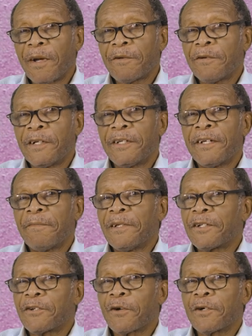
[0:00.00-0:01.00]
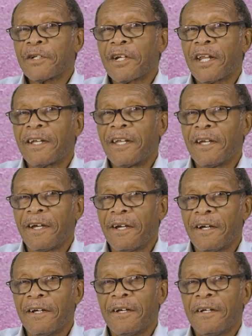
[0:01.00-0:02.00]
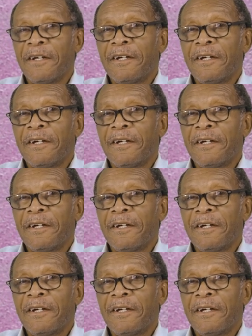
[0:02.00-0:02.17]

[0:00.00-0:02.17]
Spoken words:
my real name is George Laguerre,